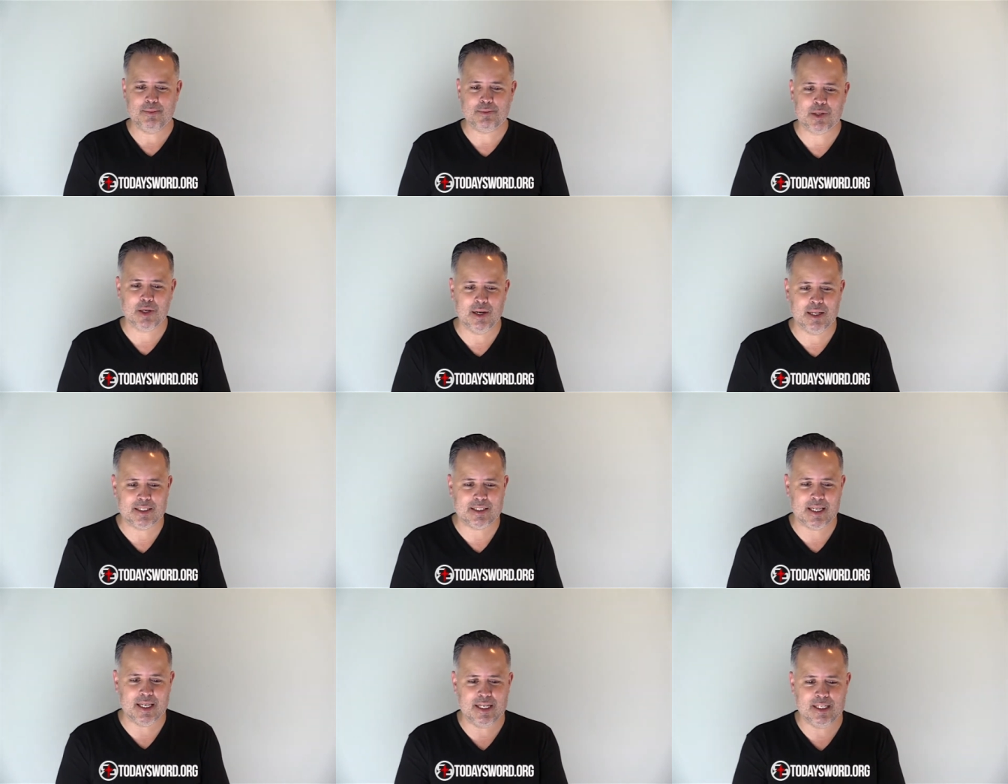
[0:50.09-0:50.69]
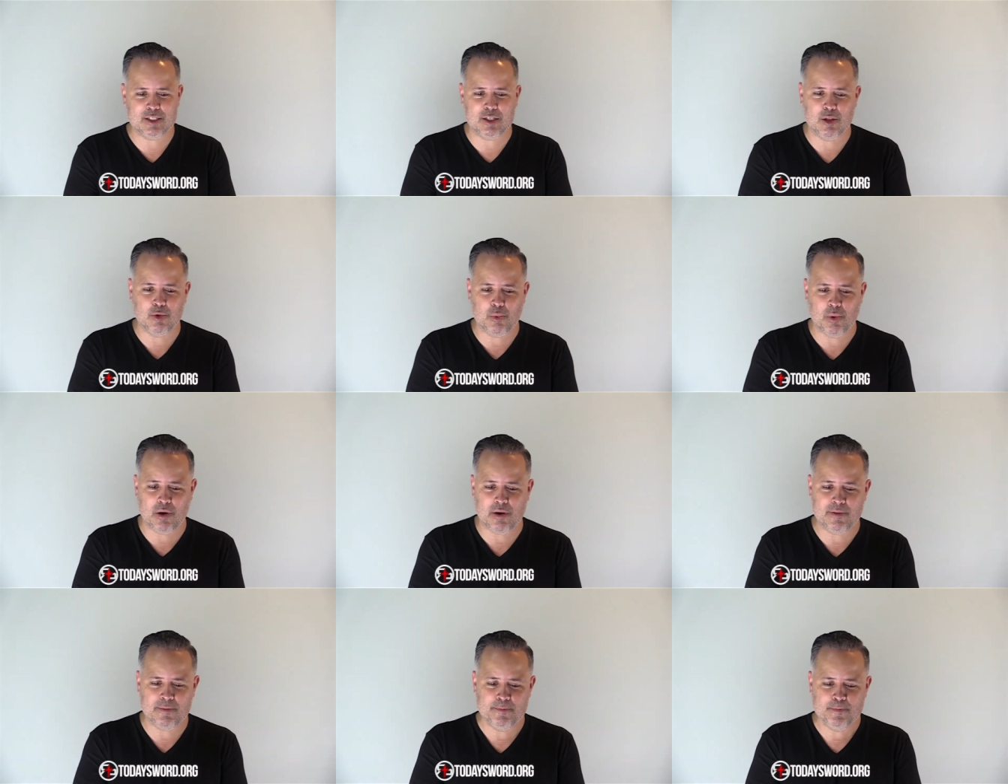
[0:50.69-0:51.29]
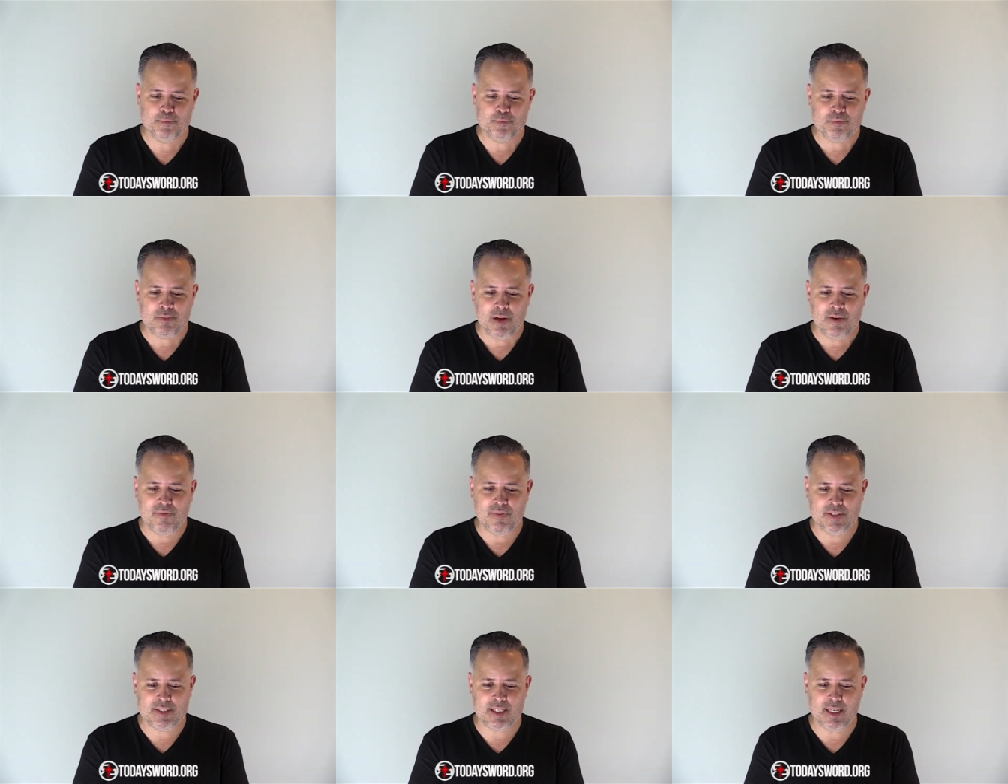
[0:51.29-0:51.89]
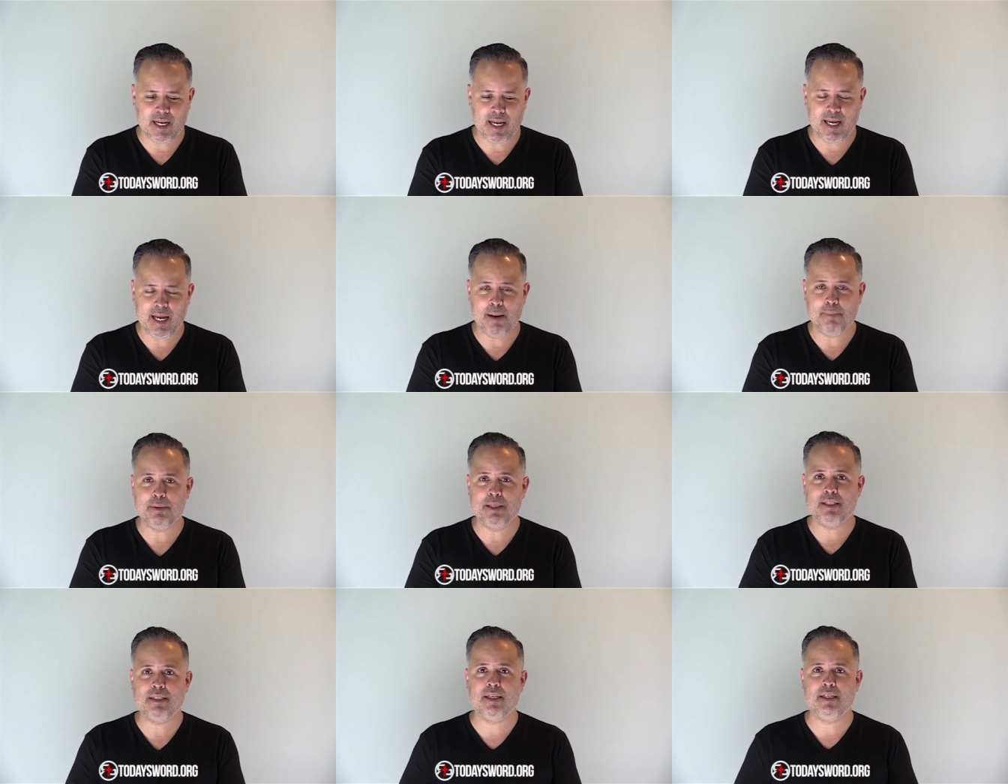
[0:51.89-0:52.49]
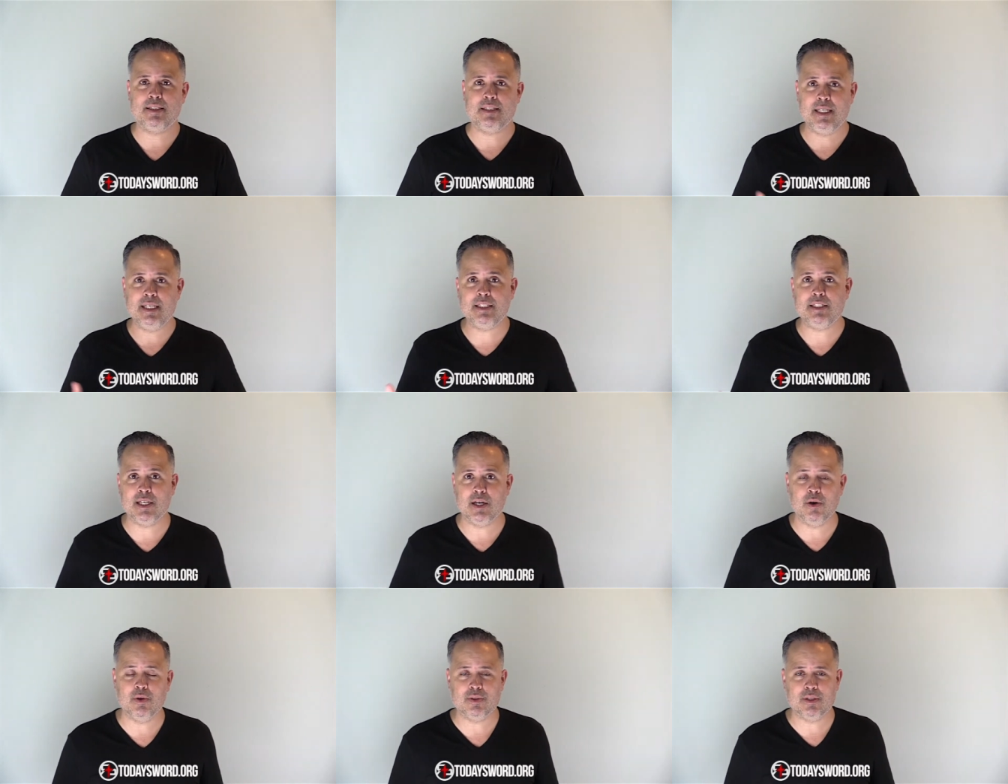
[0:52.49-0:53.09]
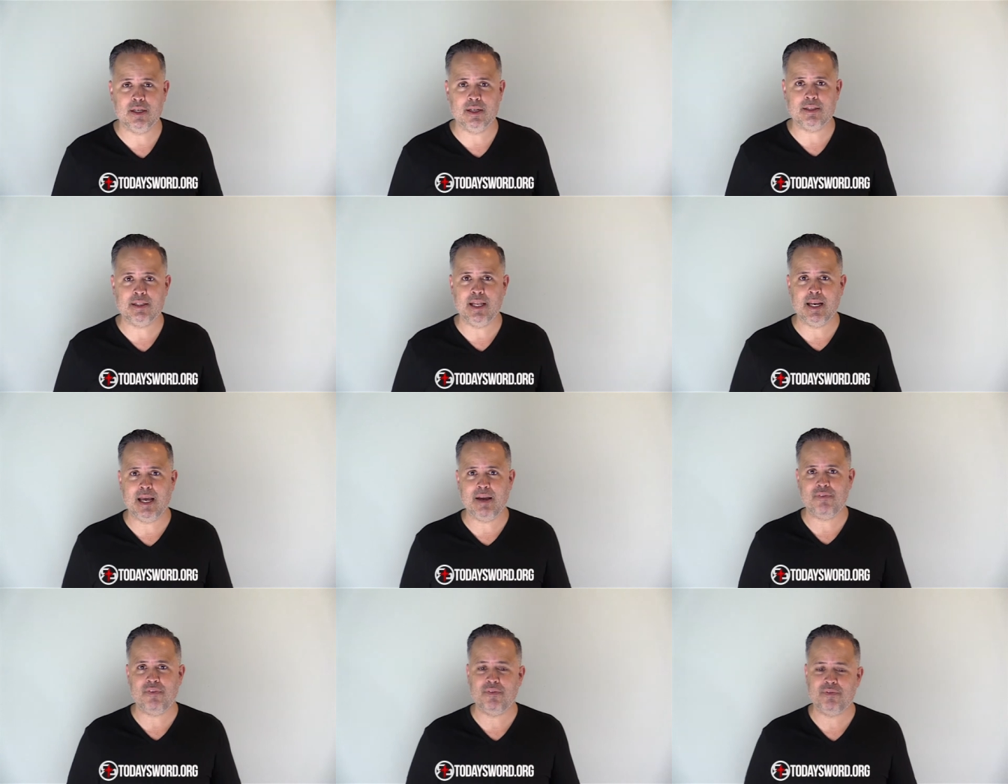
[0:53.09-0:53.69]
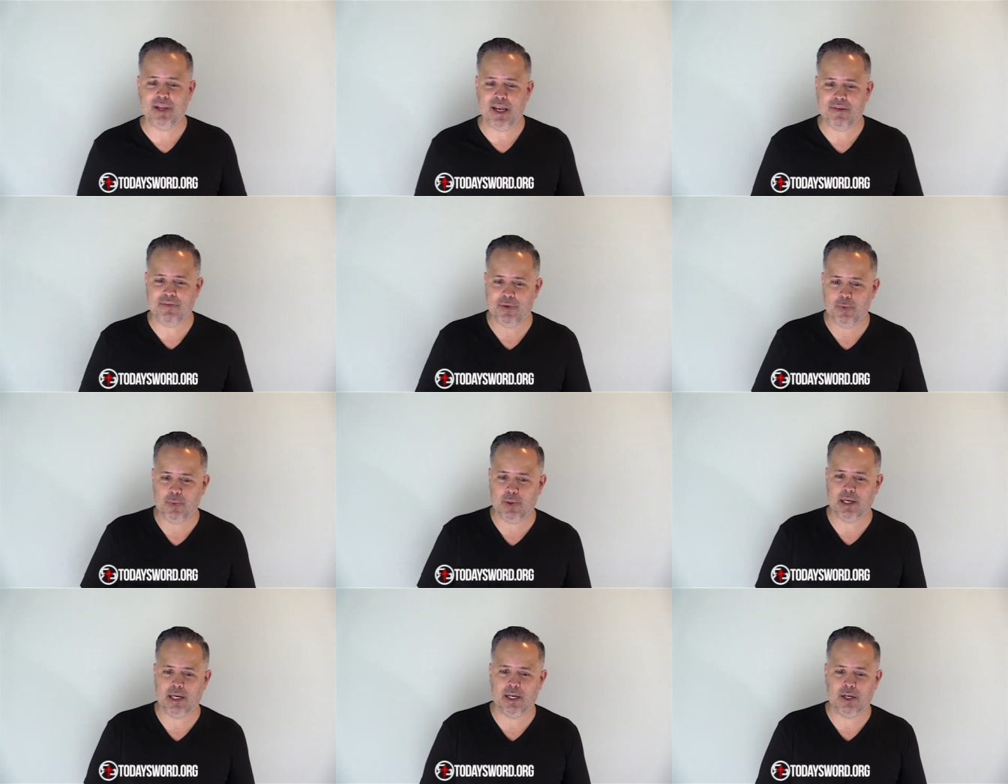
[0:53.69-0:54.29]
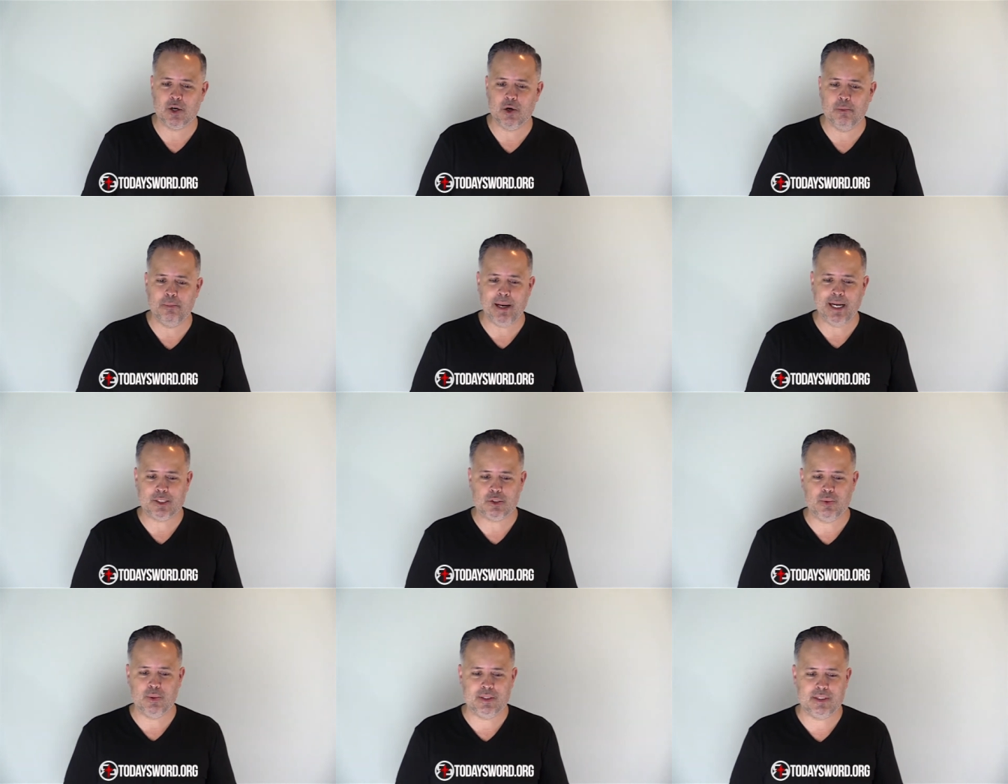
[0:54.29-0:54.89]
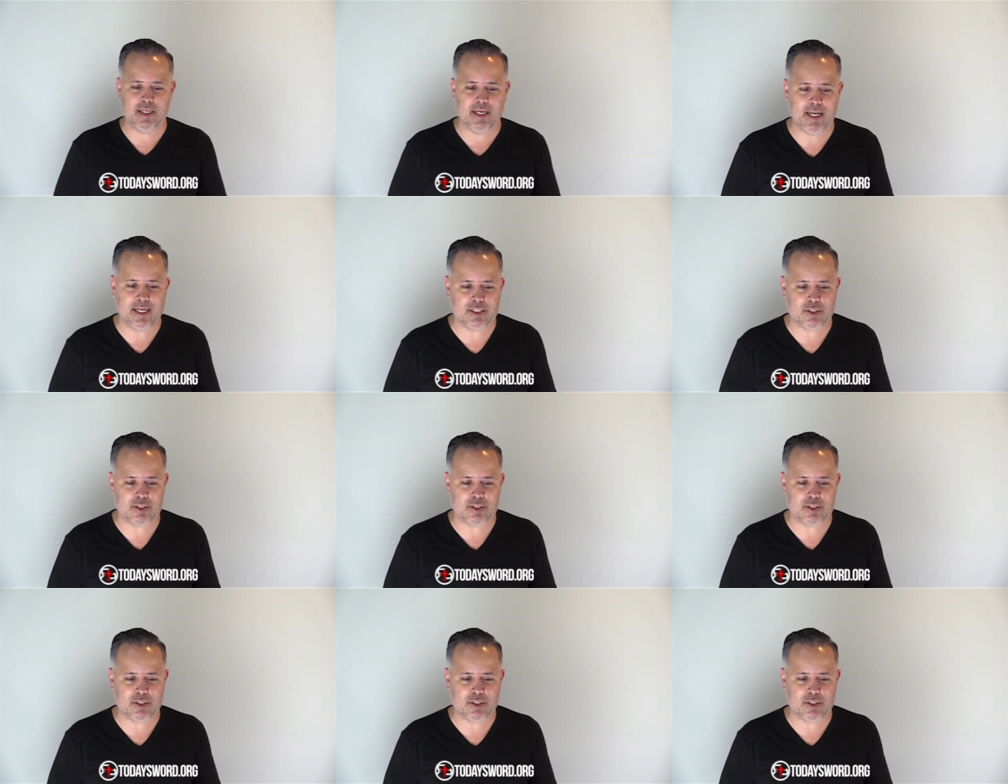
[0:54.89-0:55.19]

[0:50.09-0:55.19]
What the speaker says: So let's get into the word for today. I've been teaching on the life of David, and we're going to go back to it today.